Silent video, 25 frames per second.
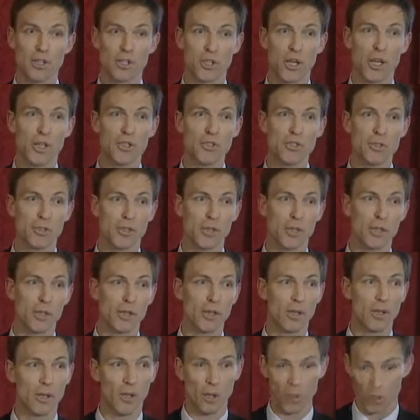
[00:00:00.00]

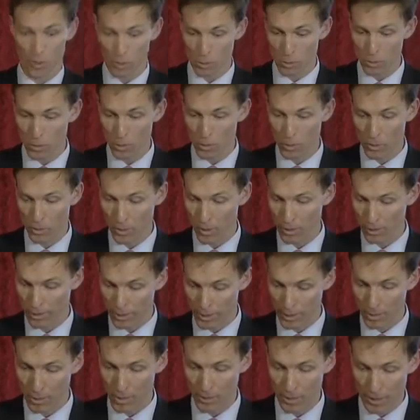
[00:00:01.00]
genuinely global
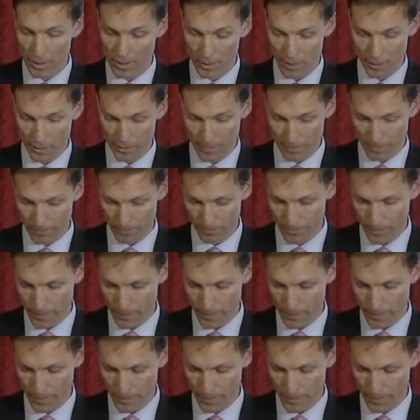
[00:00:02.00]
labour market.